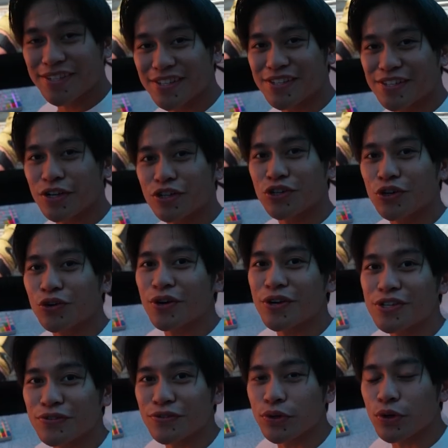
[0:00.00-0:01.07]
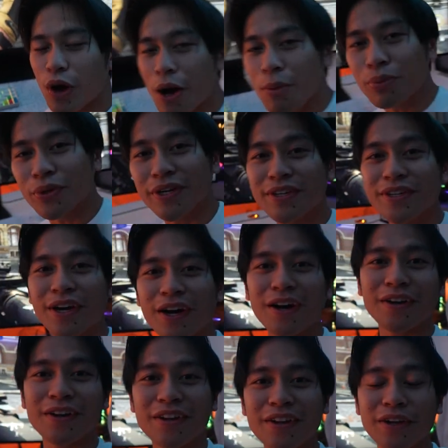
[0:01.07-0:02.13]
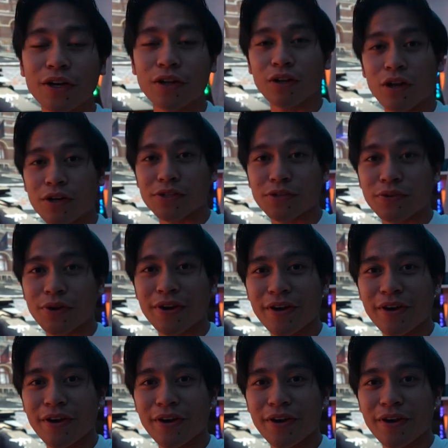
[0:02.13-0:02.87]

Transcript: is such a crazy view. I'm playing COD in a closet right